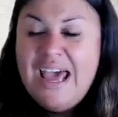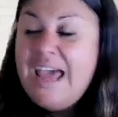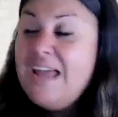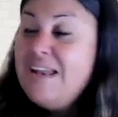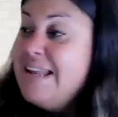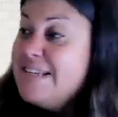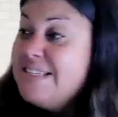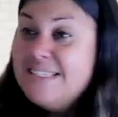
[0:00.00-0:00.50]

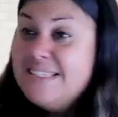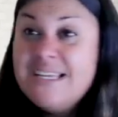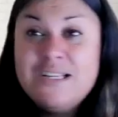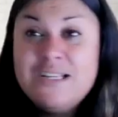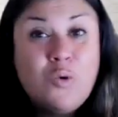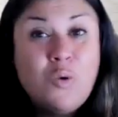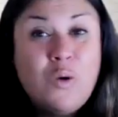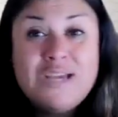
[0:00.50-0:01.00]
And the
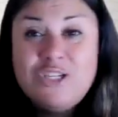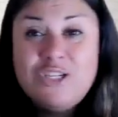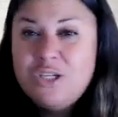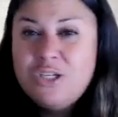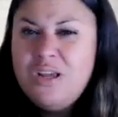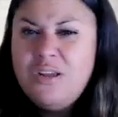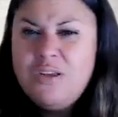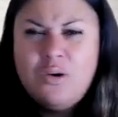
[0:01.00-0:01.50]

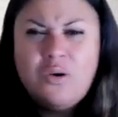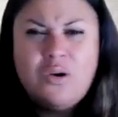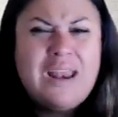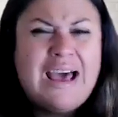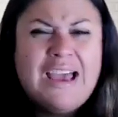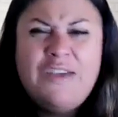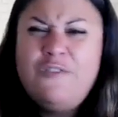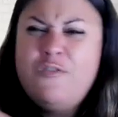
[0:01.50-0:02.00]
situation in your
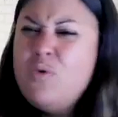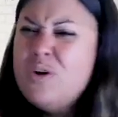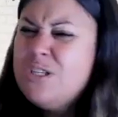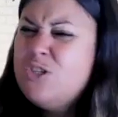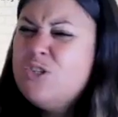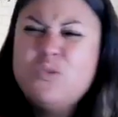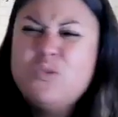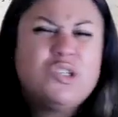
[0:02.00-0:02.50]
life
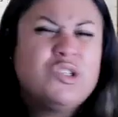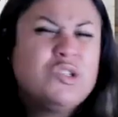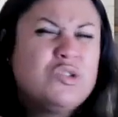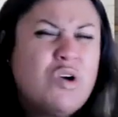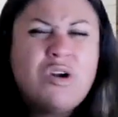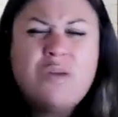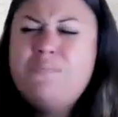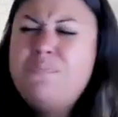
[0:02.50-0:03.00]
wants to
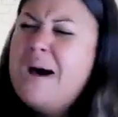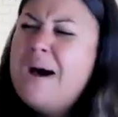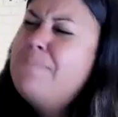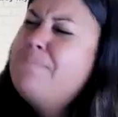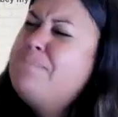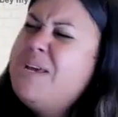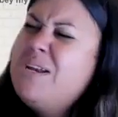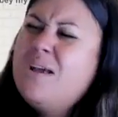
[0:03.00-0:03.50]
start
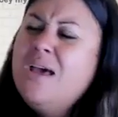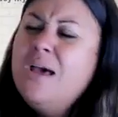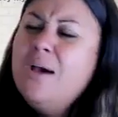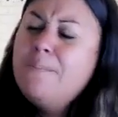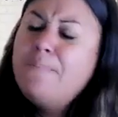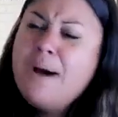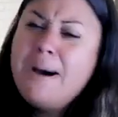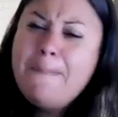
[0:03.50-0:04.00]
bumping,
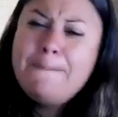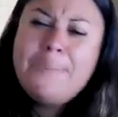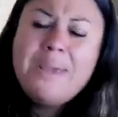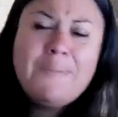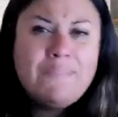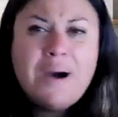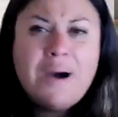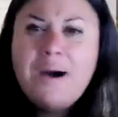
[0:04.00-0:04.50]

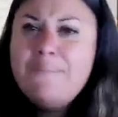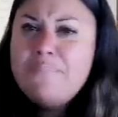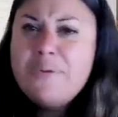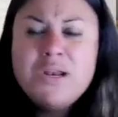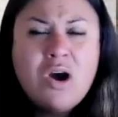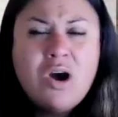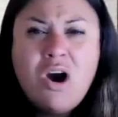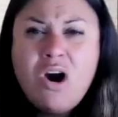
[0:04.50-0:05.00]
pumping,
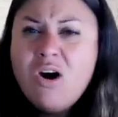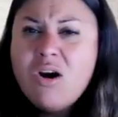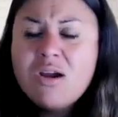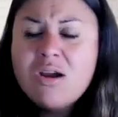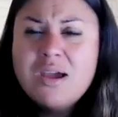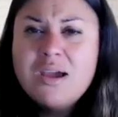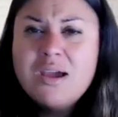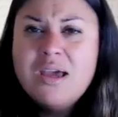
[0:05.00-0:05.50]
pumping heart.